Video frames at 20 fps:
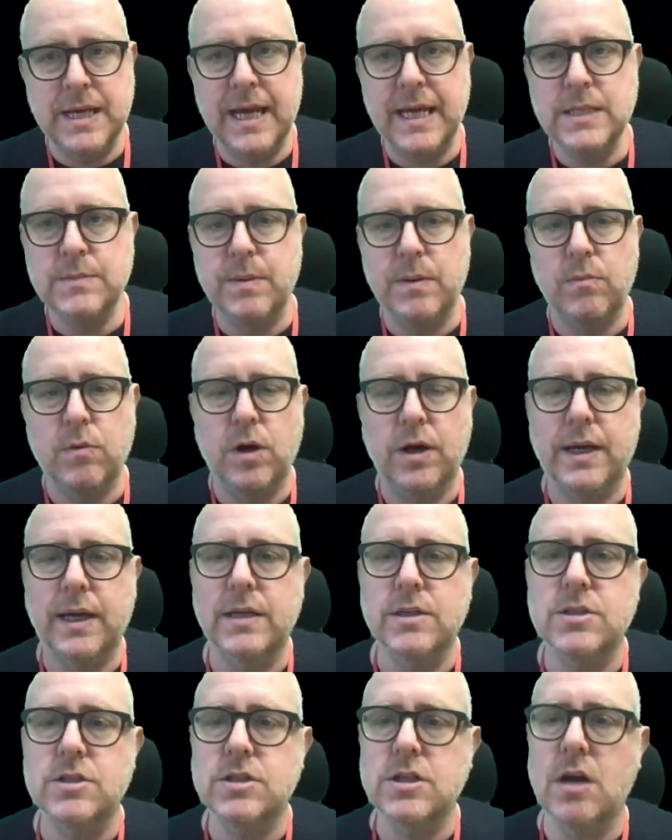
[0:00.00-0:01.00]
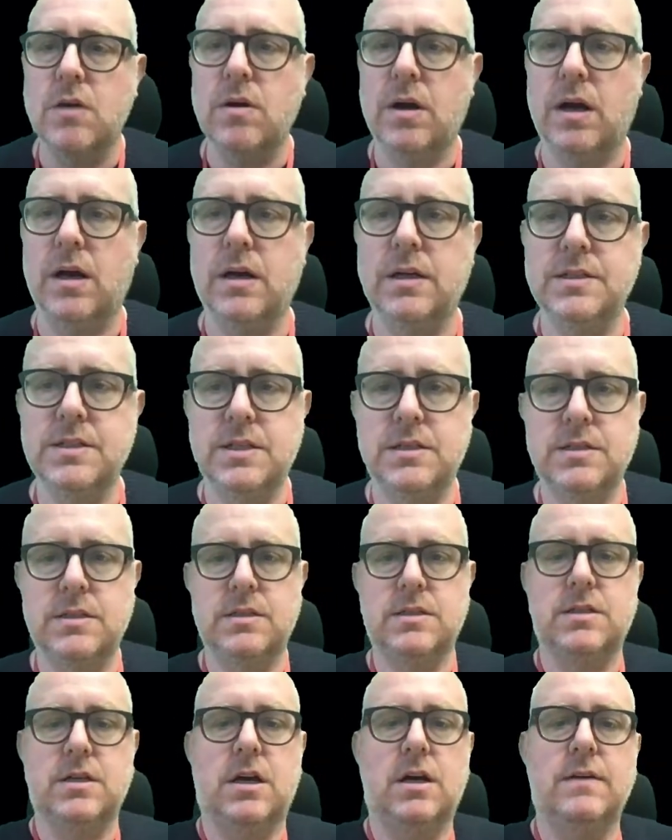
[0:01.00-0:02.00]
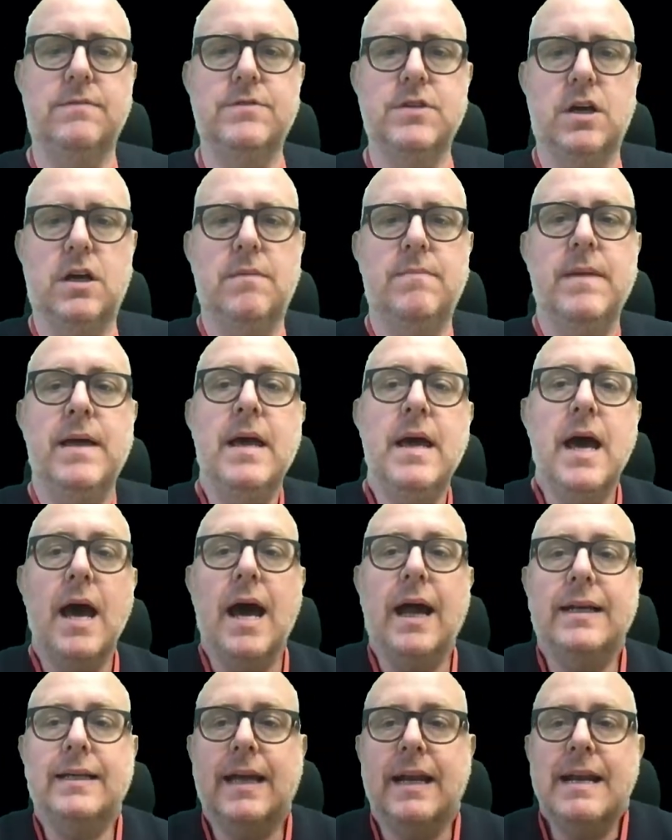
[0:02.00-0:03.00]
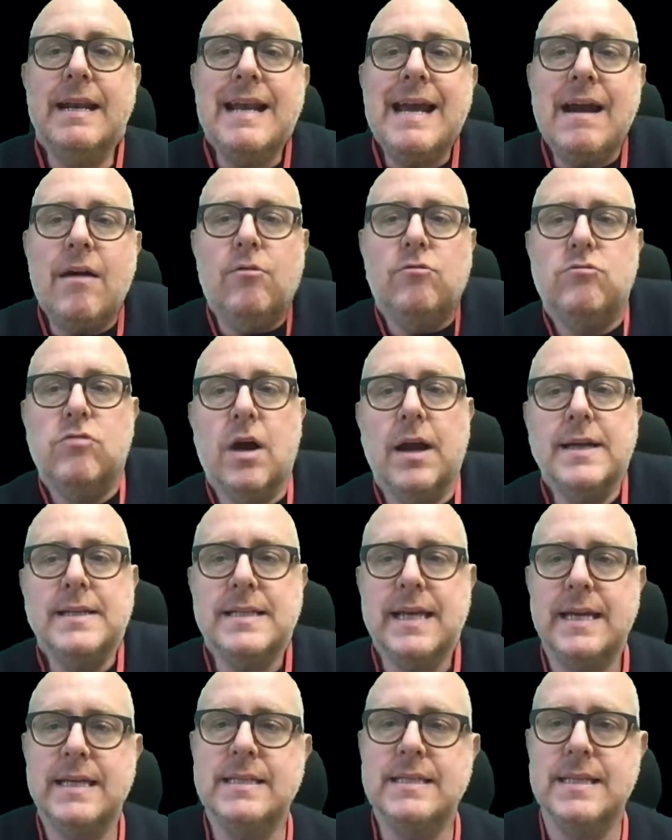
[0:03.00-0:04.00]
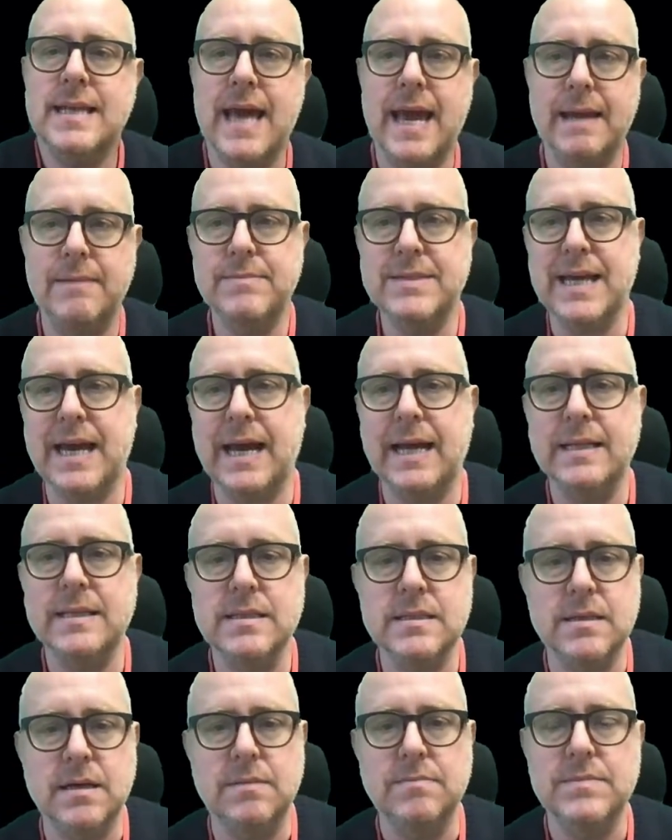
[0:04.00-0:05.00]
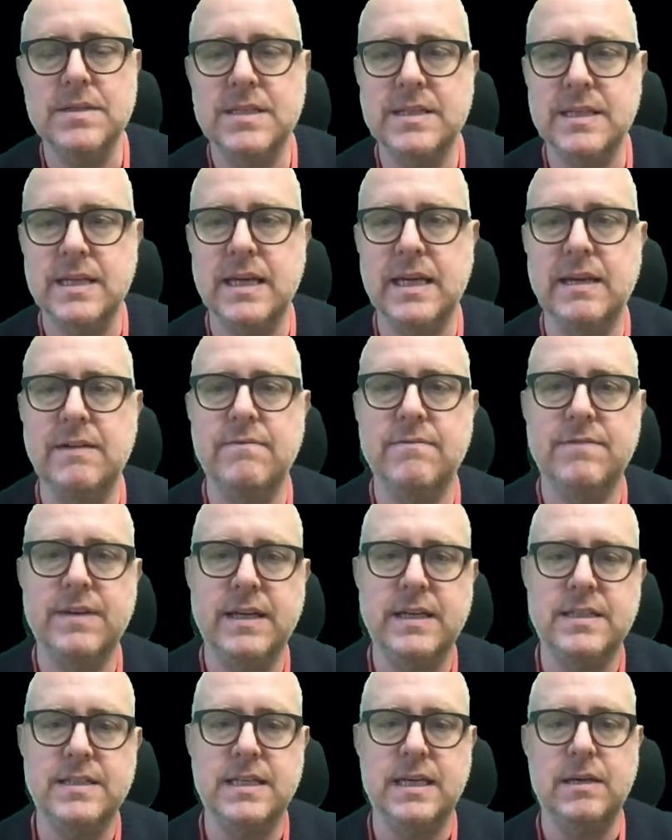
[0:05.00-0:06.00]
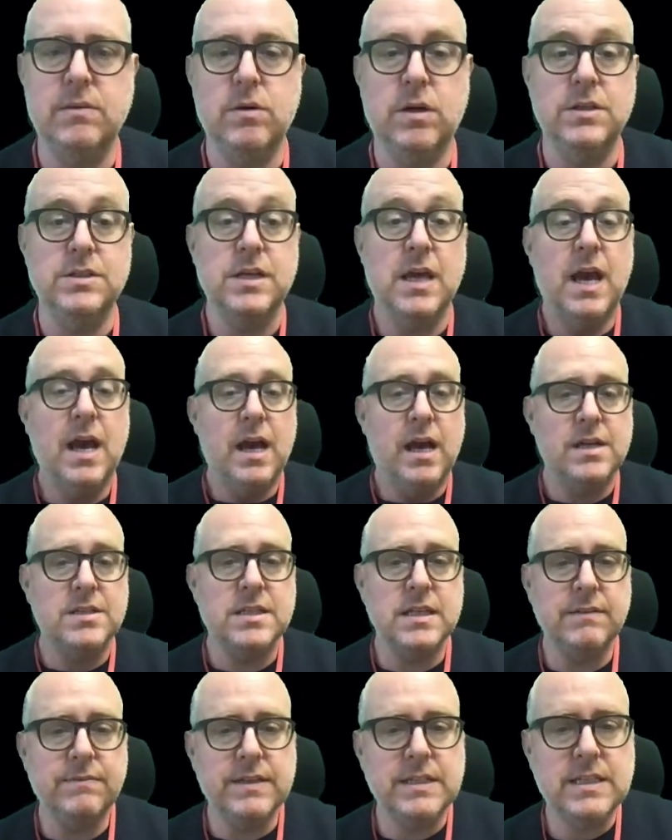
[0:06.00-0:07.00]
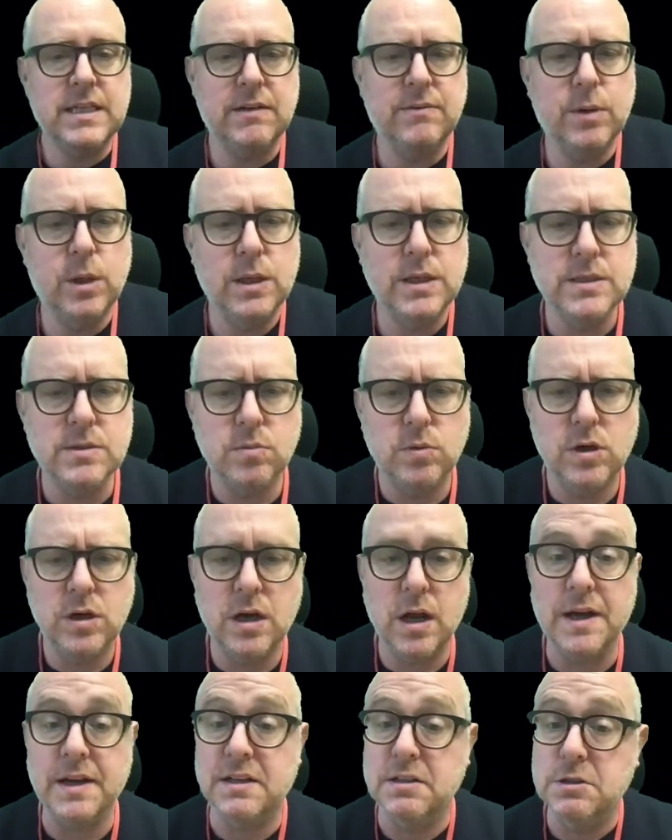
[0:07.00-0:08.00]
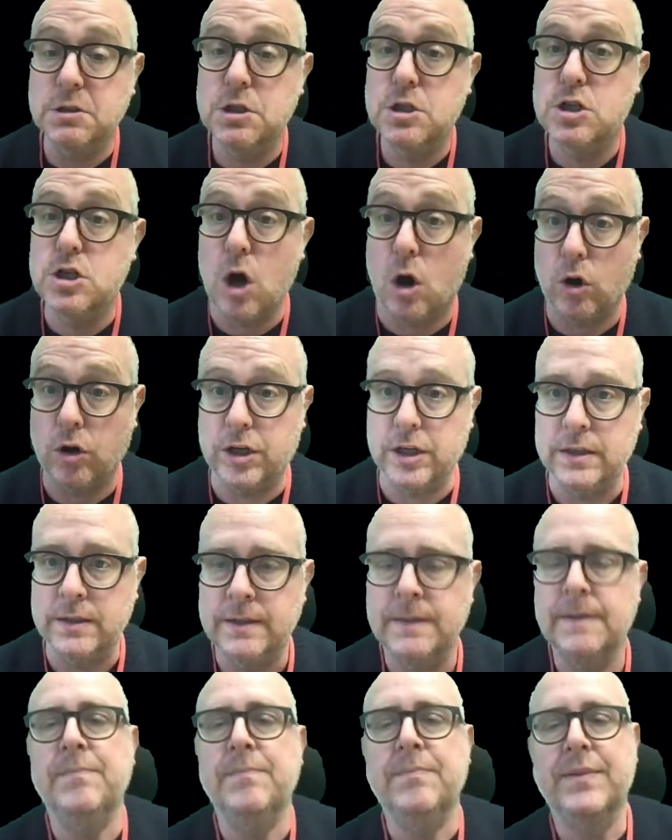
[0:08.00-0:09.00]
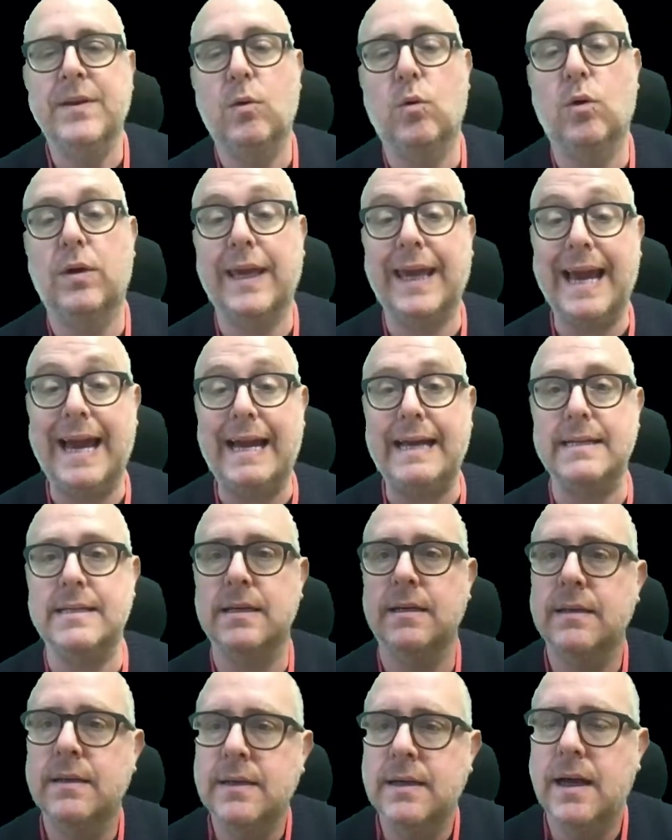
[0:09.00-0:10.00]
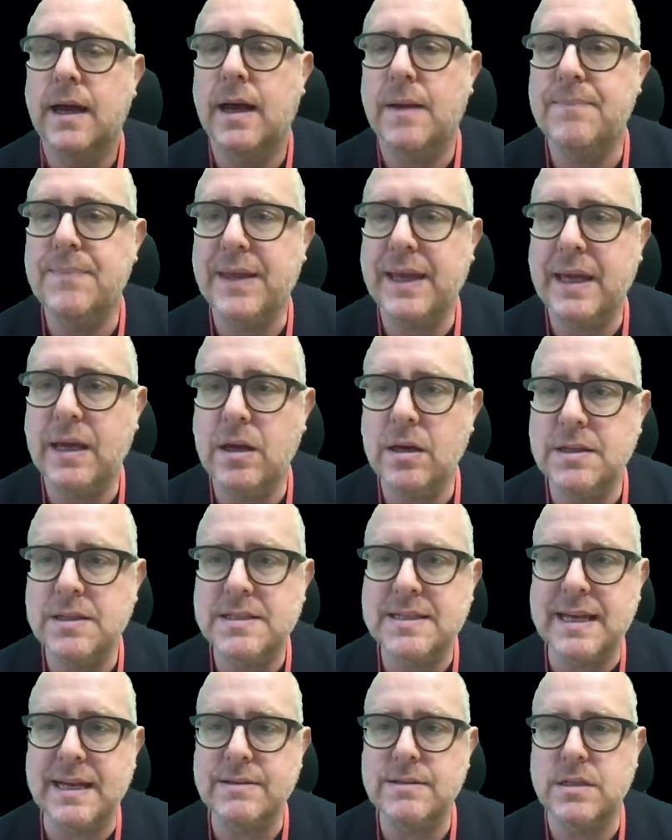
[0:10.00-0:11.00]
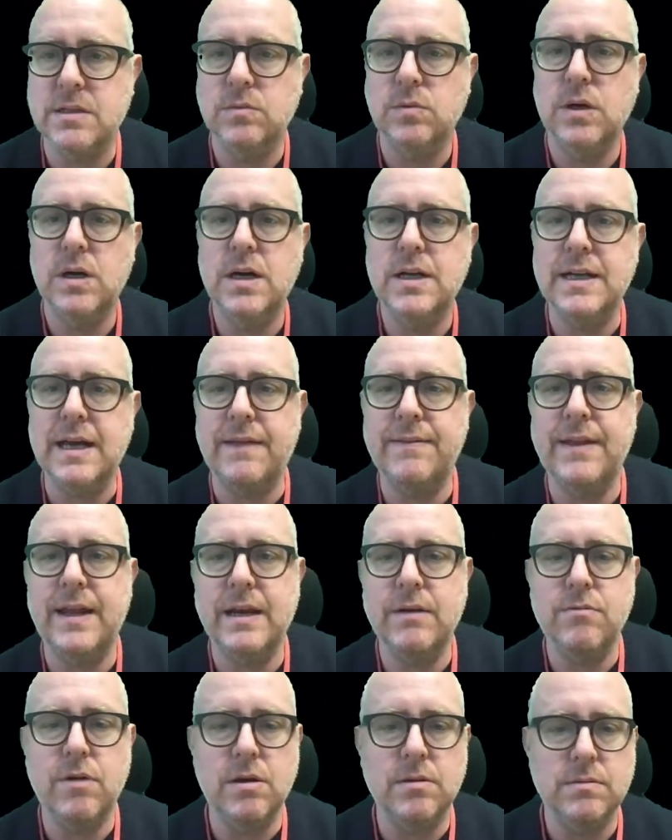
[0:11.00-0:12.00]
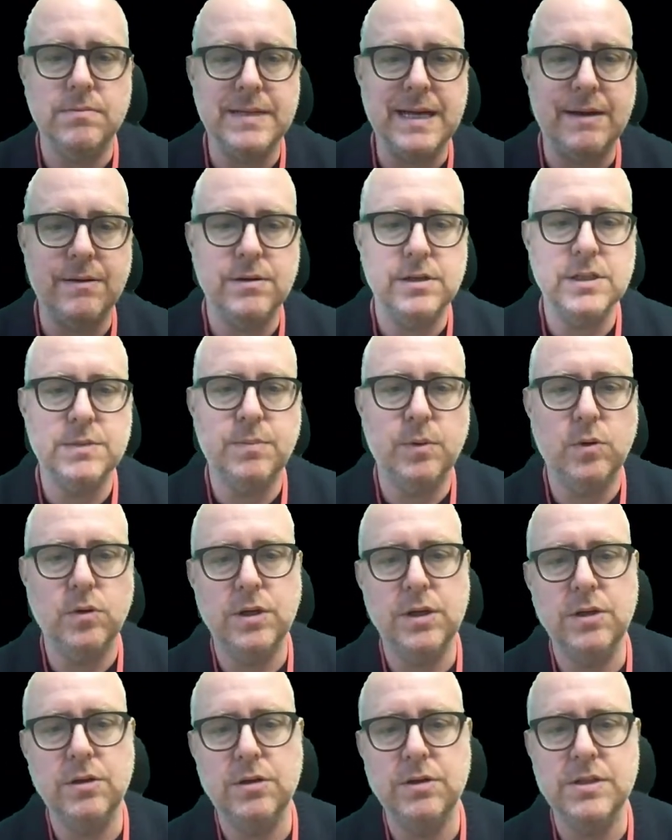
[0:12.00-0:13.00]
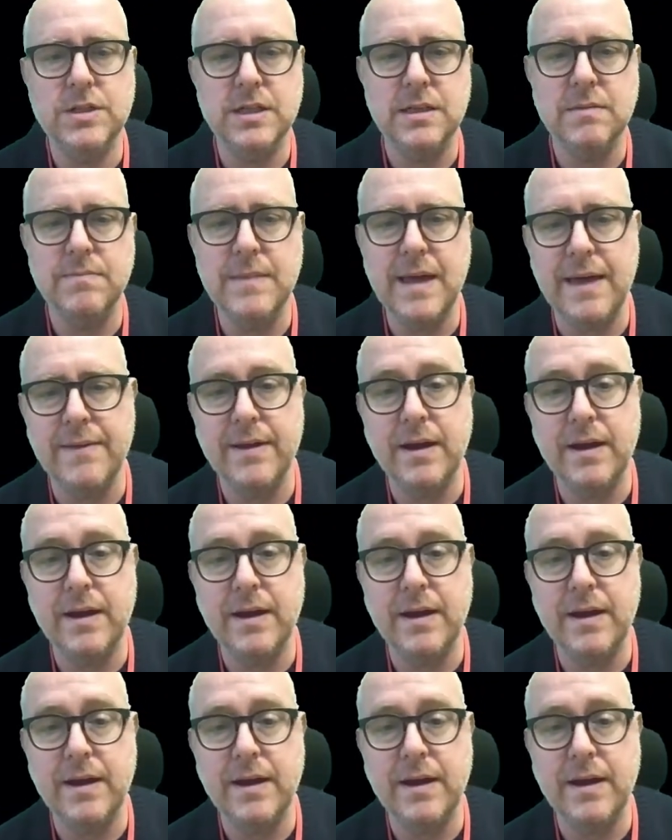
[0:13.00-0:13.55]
He's been working so hard since the start of term and can now write his names and some CVC words. A CVC word is a word like dog or cat. Um, he heard the sounds in the word and then he wrote them down on his board, and you can see them there.